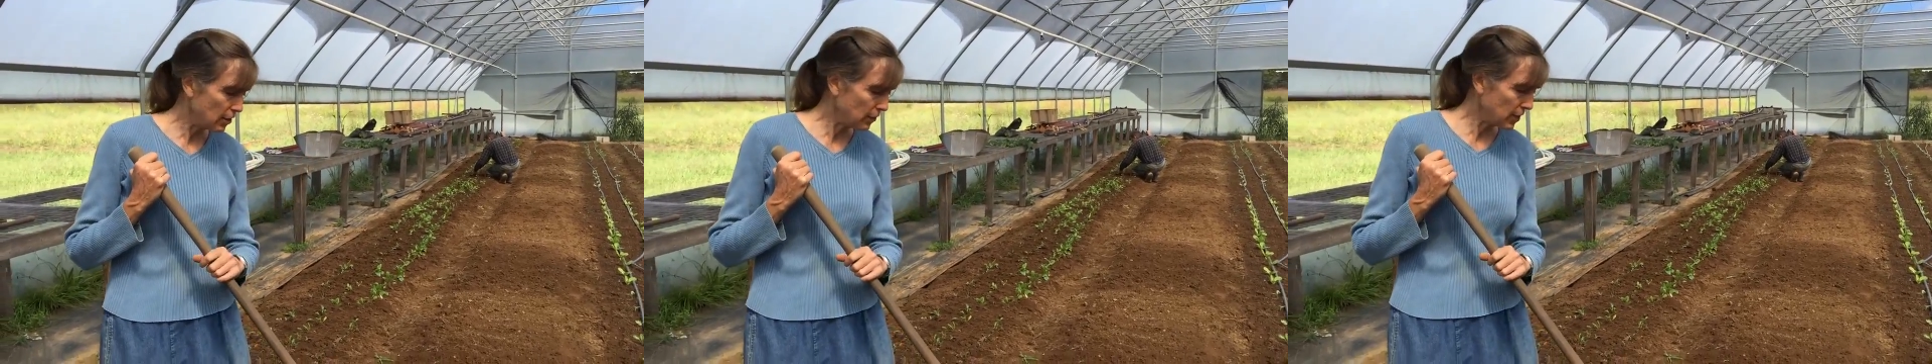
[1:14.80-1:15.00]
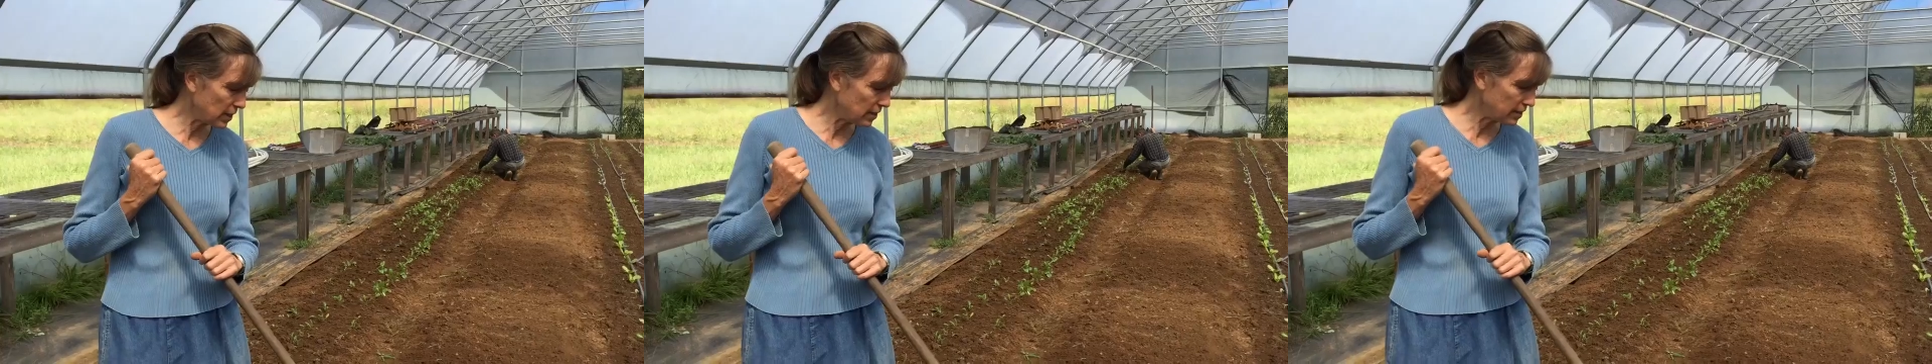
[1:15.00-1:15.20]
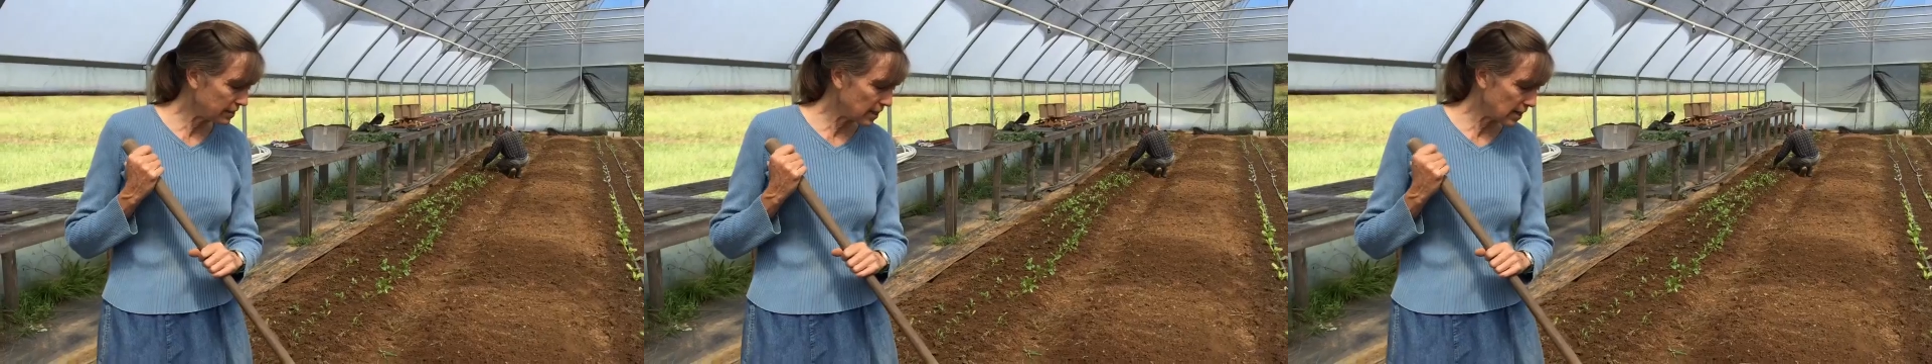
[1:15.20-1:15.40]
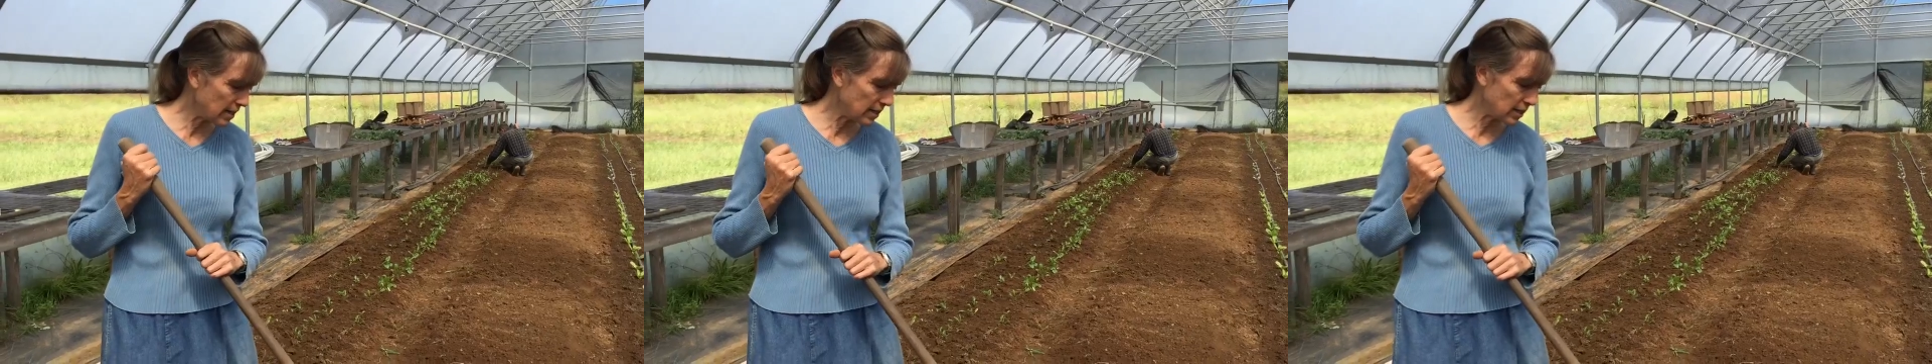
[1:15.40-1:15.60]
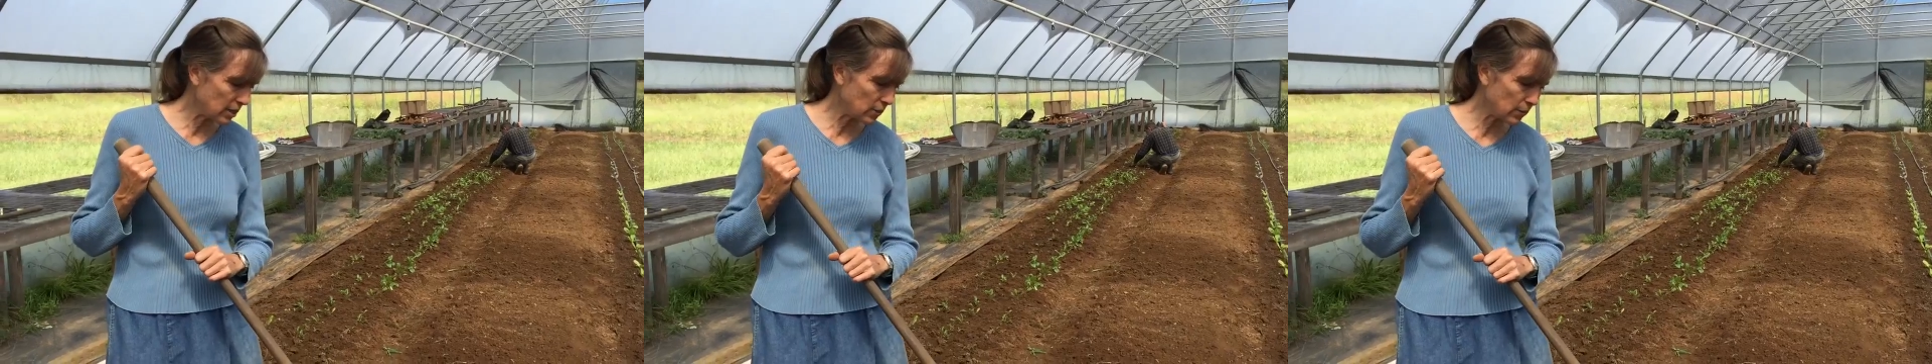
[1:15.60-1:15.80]
So inside
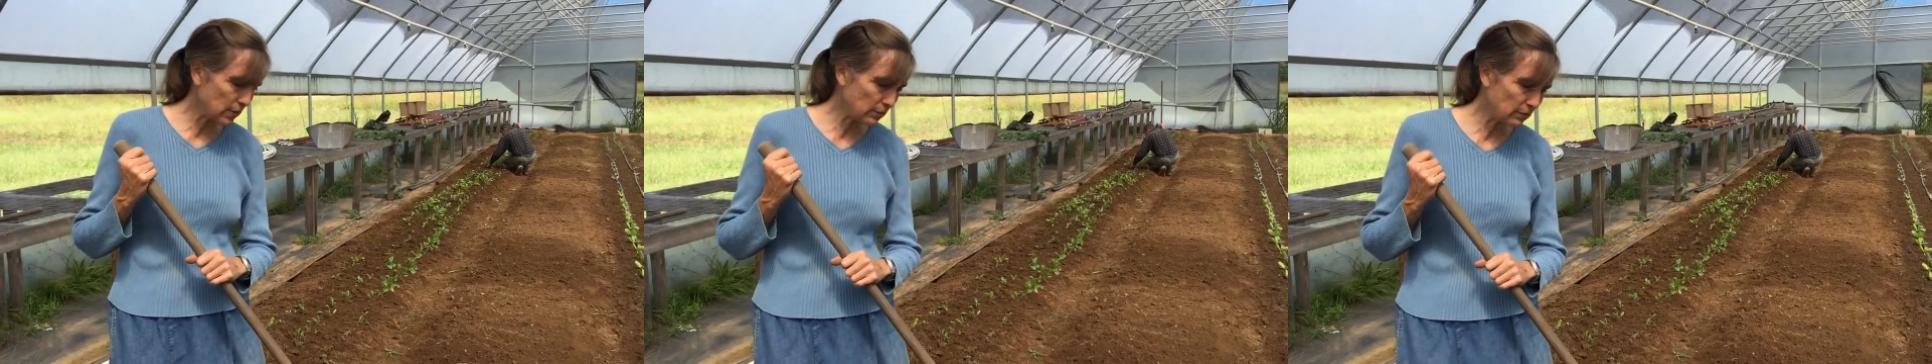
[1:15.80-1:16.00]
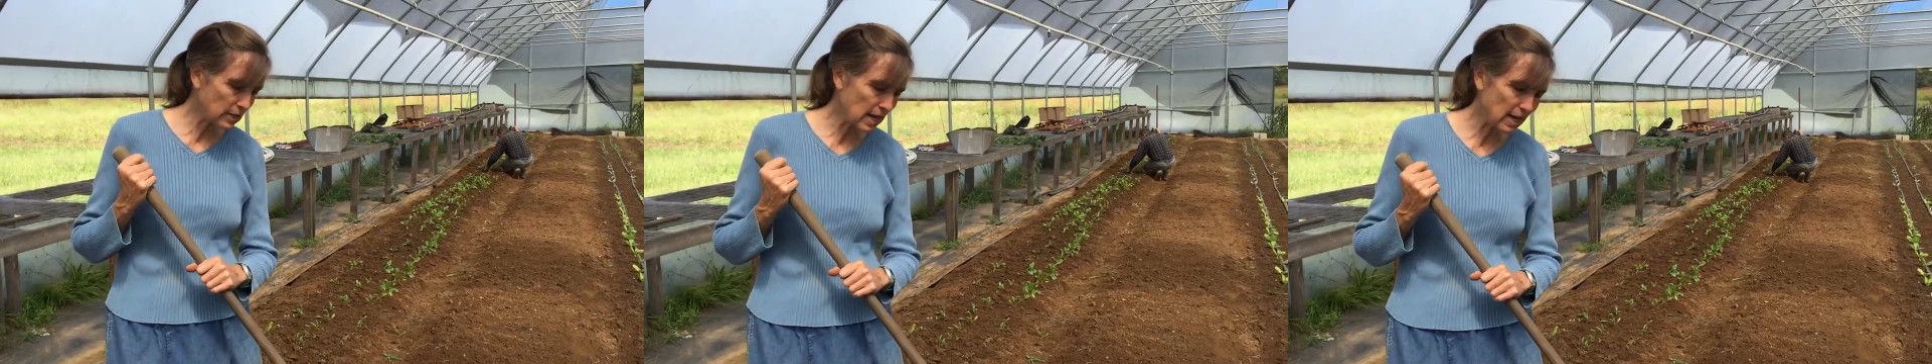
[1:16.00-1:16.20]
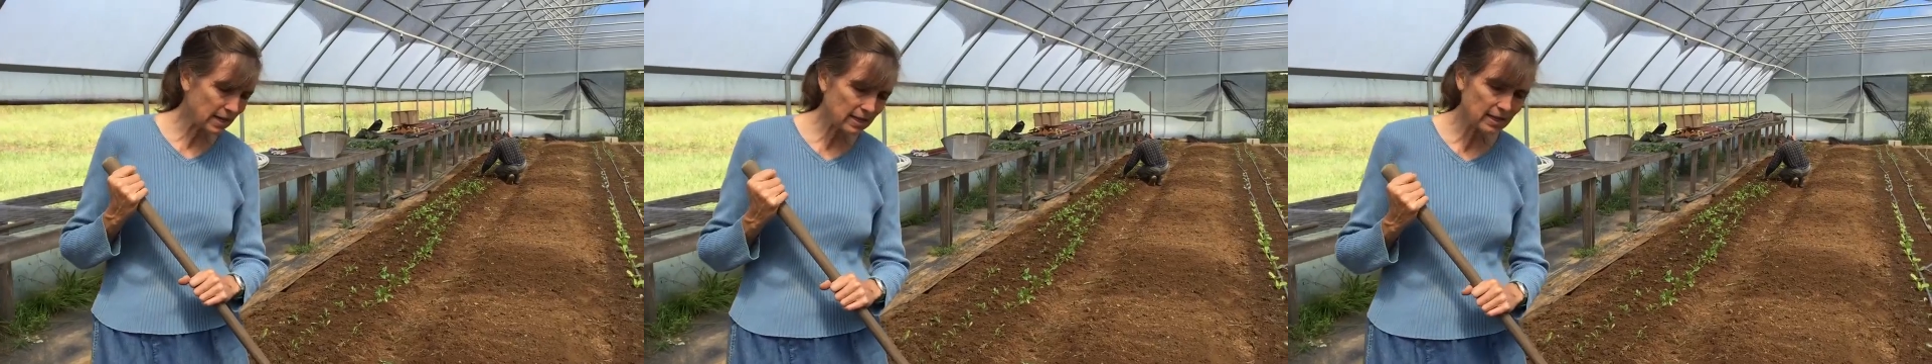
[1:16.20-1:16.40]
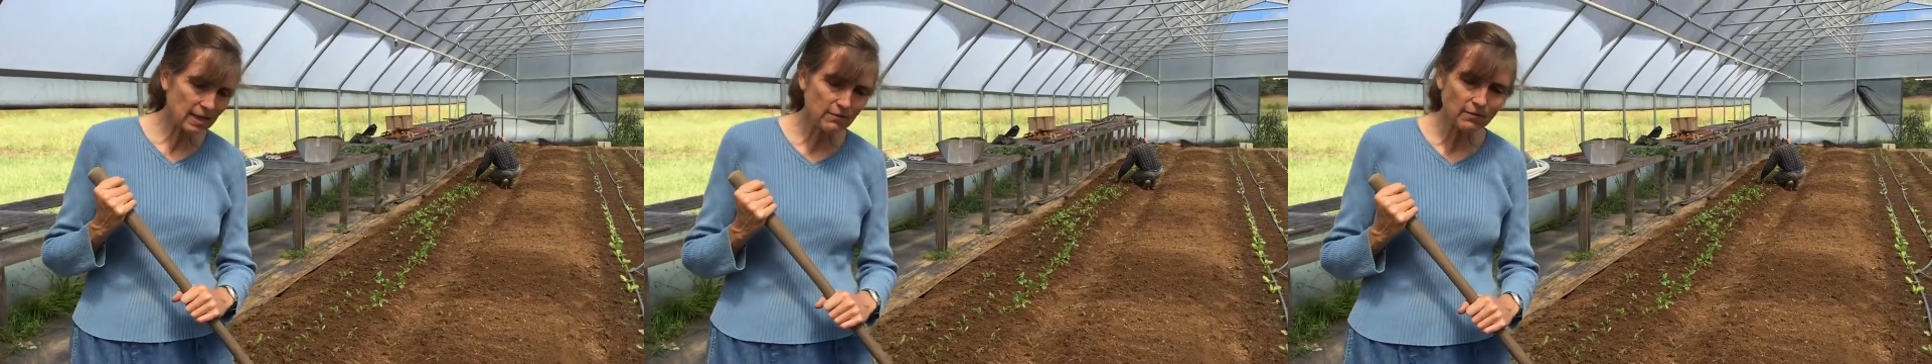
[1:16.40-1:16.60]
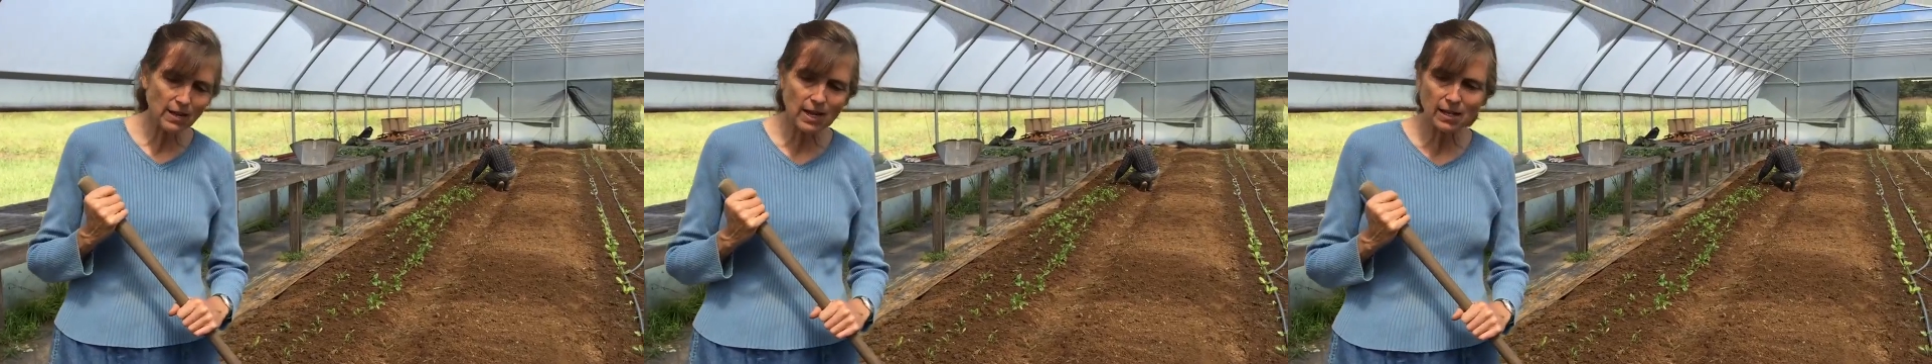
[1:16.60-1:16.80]
here, we've taken the
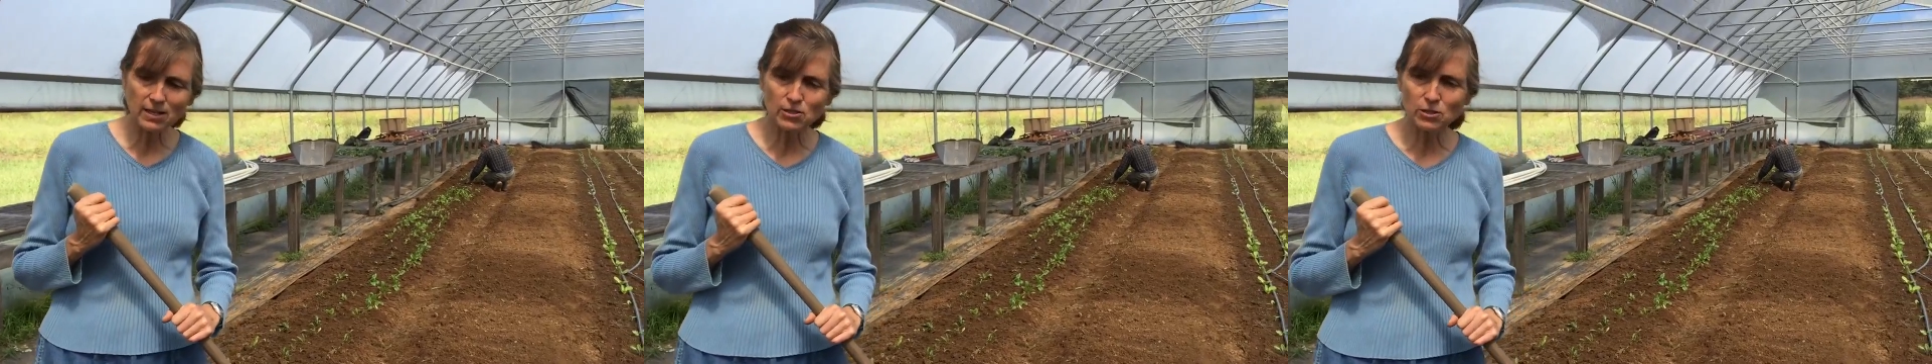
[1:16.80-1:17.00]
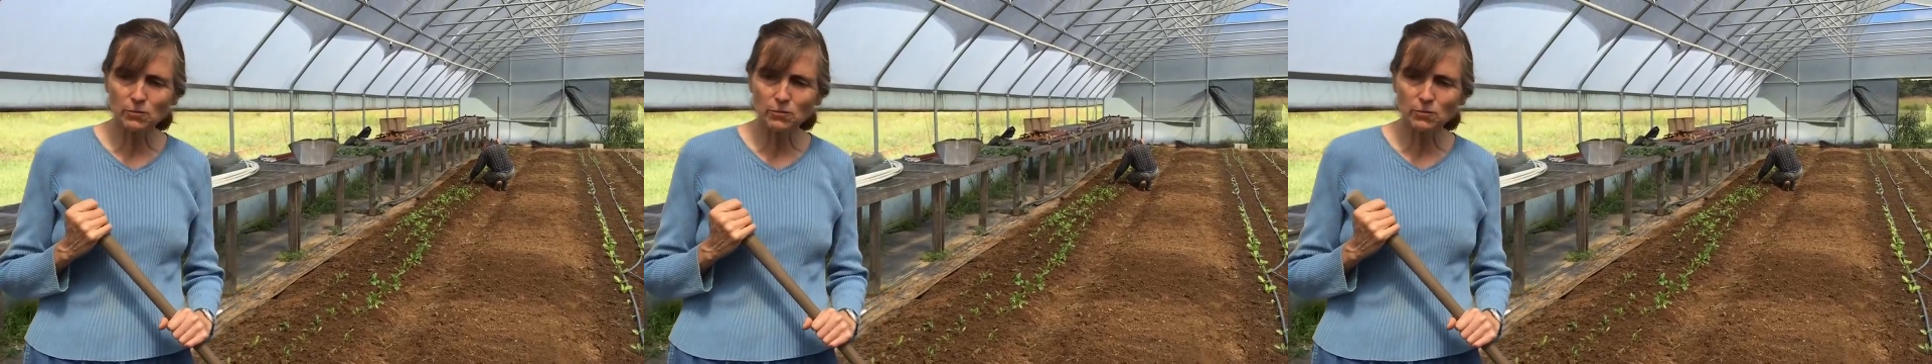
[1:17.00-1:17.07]
advantage